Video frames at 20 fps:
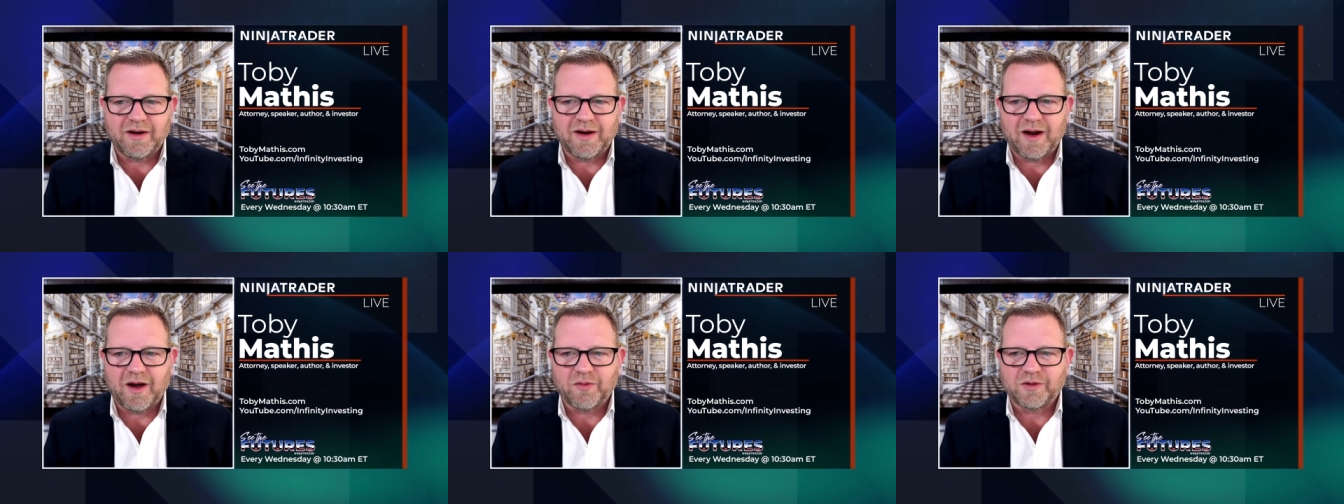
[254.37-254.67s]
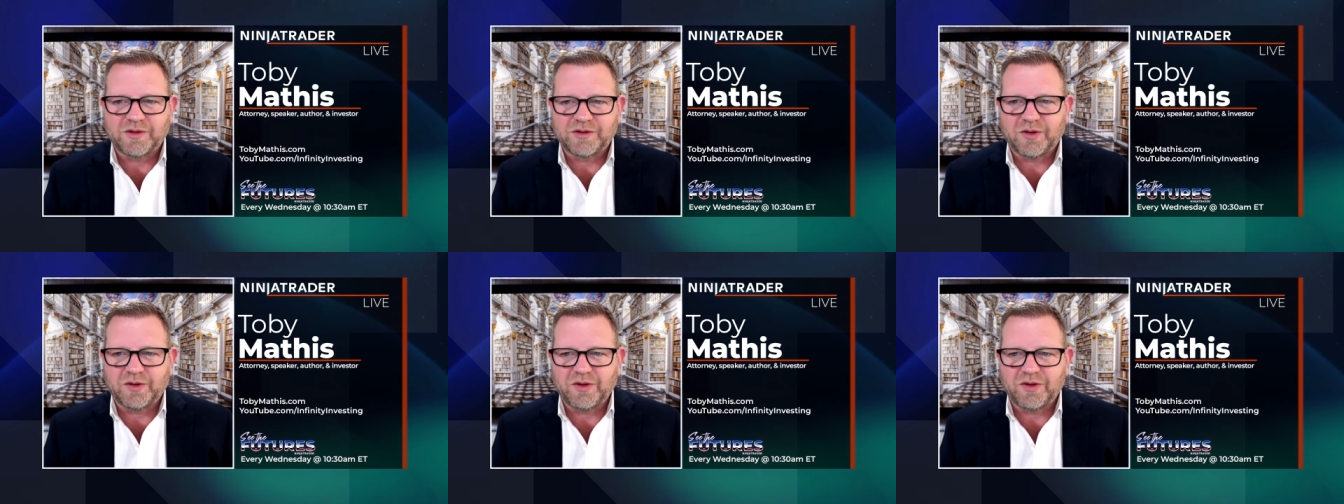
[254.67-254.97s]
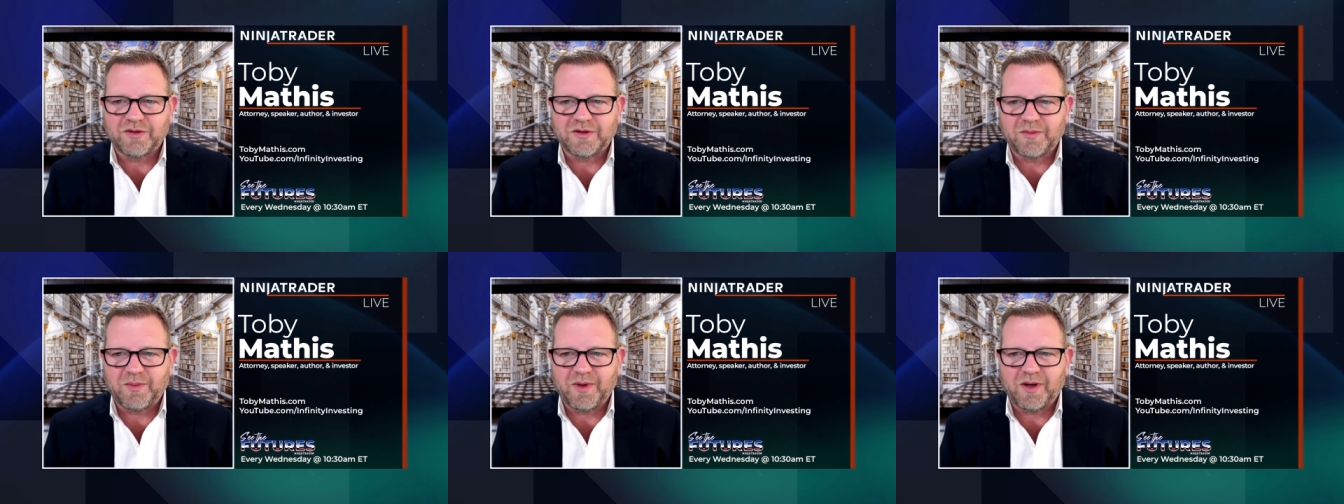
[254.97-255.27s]
Now we're so
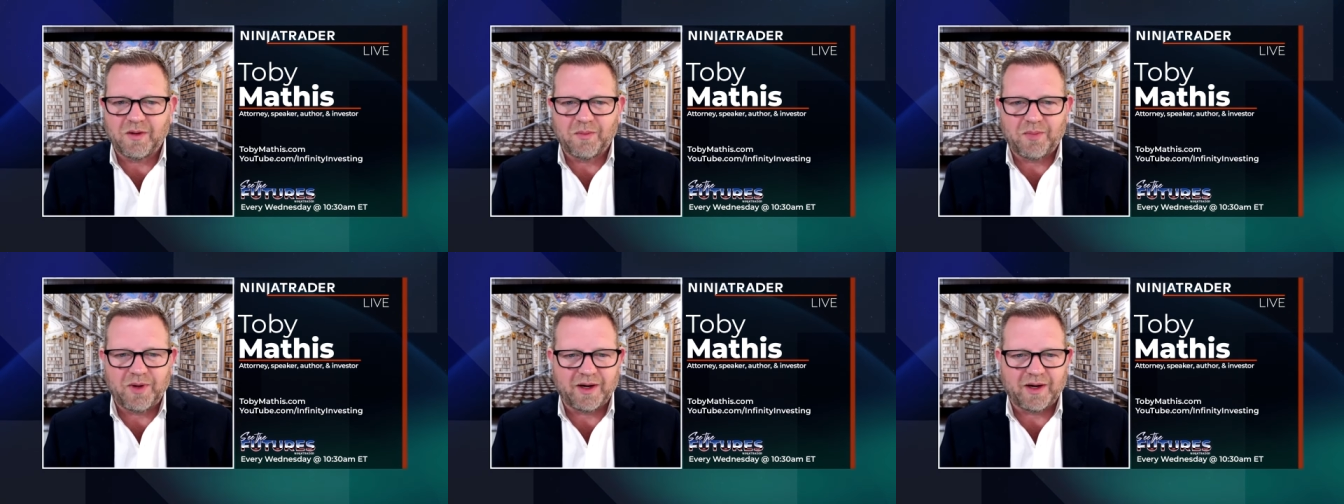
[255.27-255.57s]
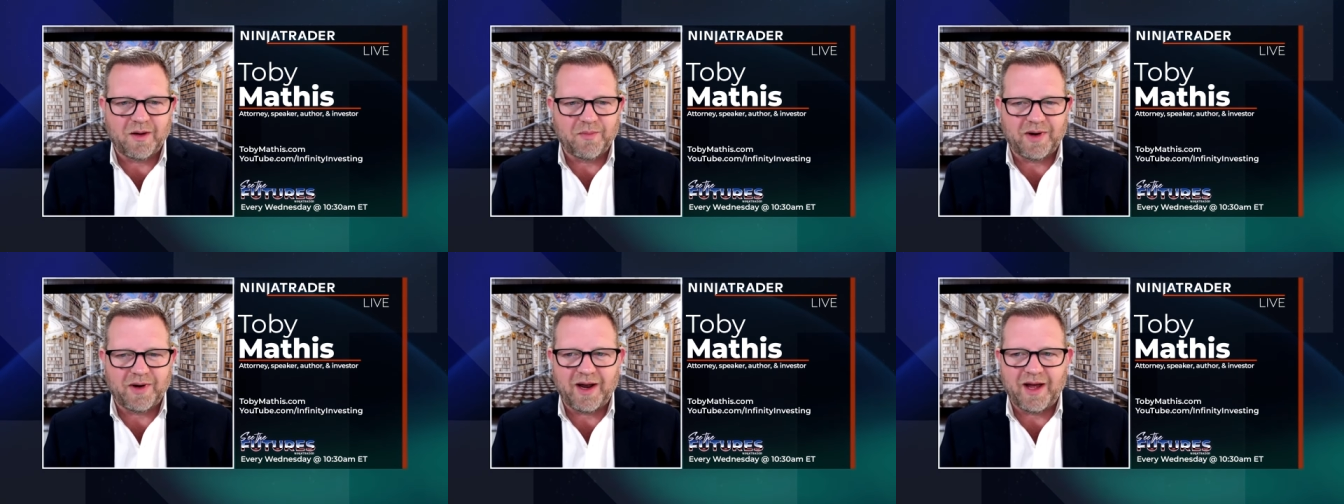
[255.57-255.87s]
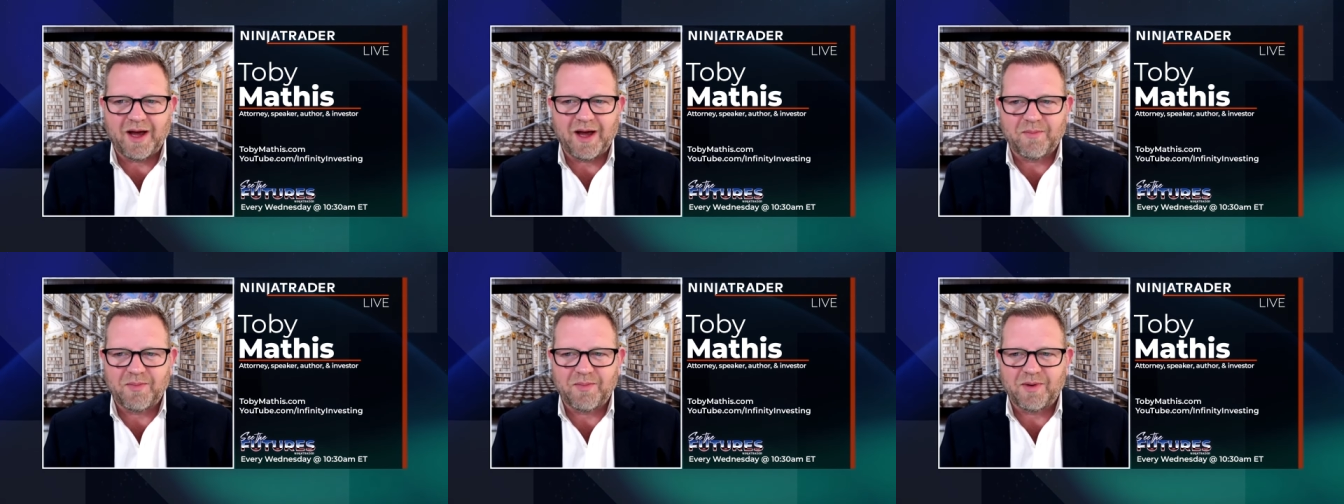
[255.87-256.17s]
used to be able to pick up an
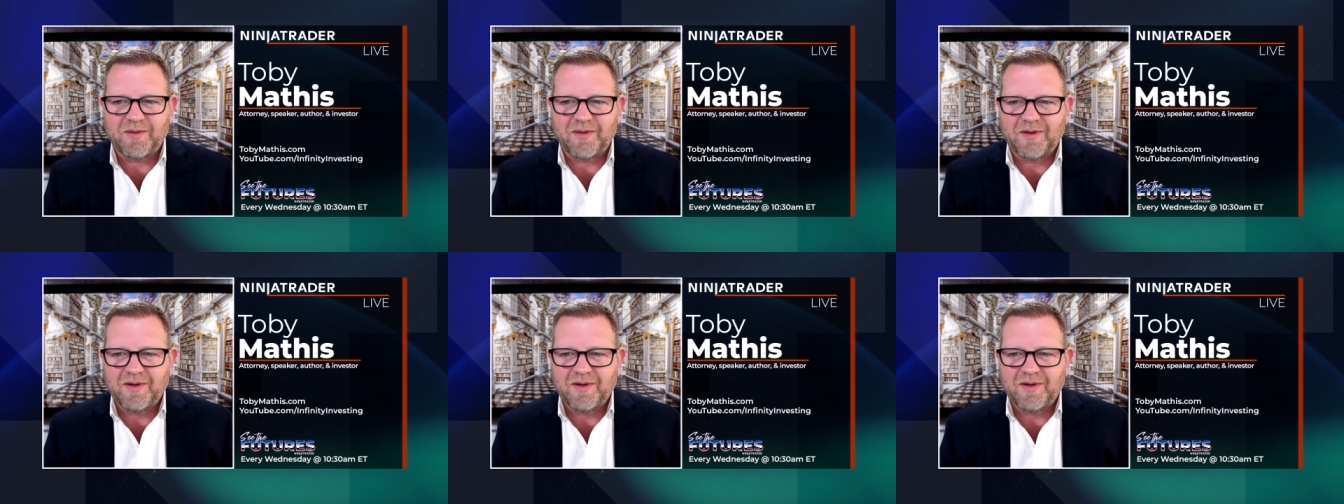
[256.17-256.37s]
app and